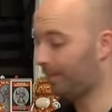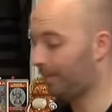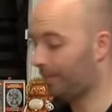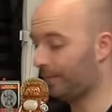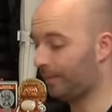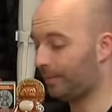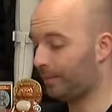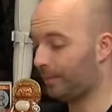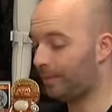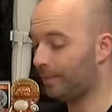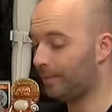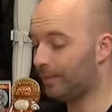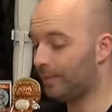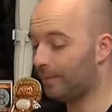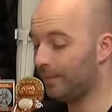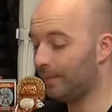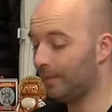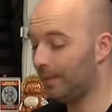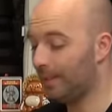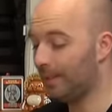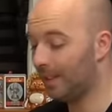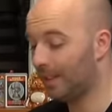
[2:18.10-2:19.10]

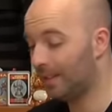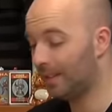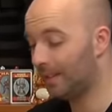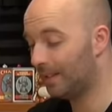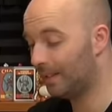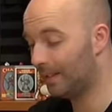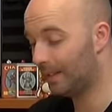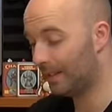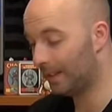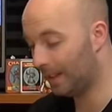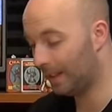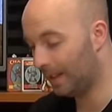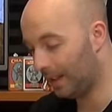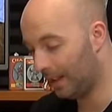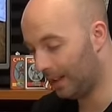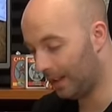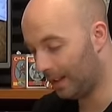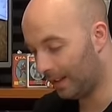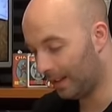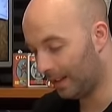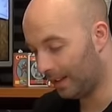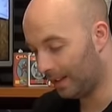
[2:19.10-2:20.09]

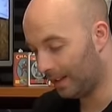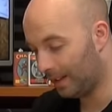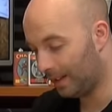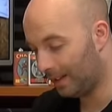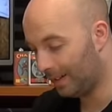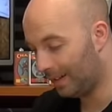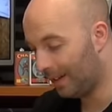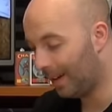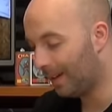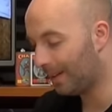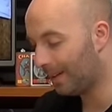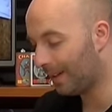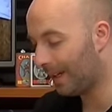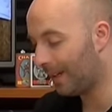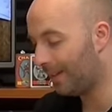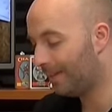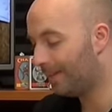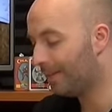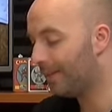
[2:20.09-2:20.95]
[no speech]